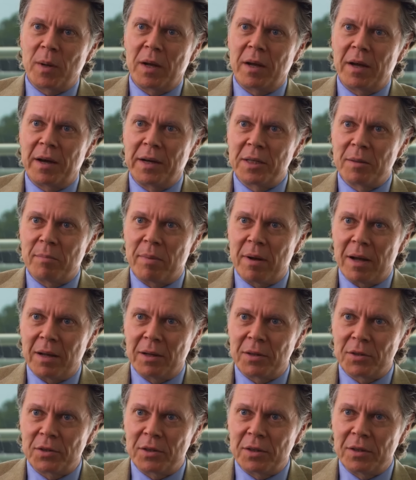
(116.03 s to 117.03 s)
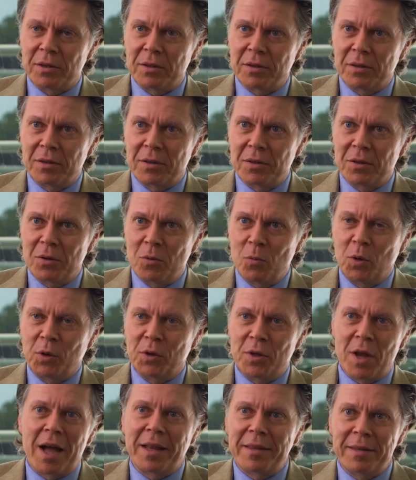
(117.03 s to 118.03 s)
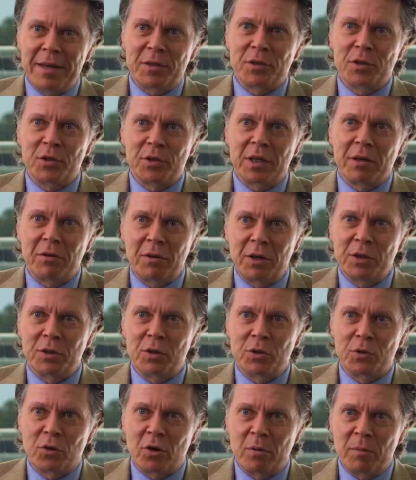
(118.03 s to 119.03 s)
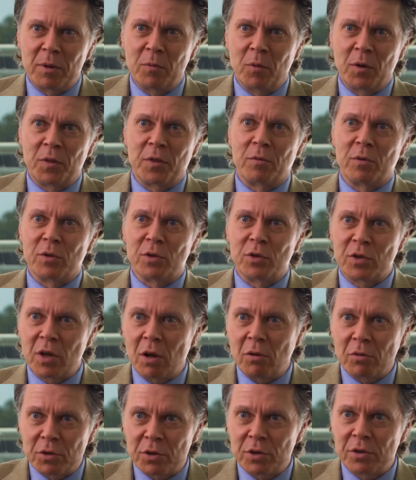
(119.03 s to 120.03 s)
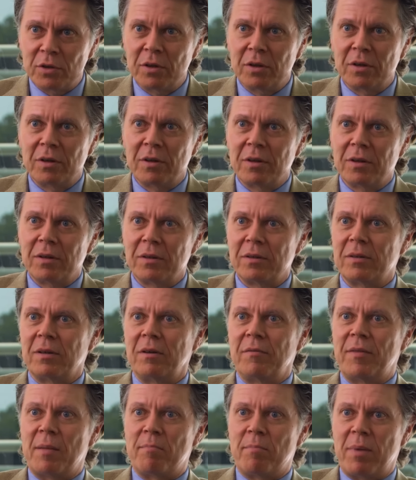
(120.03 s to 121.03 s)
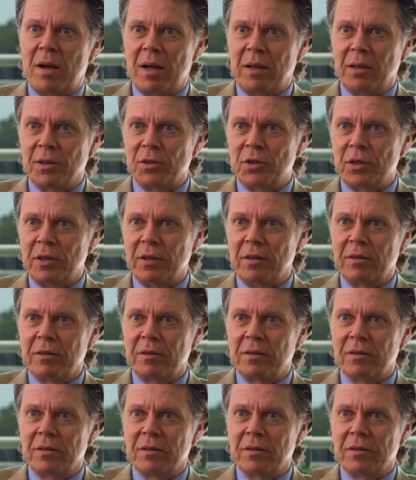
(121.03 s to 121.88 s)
behind the policy will not necessarily determine what the results of that policy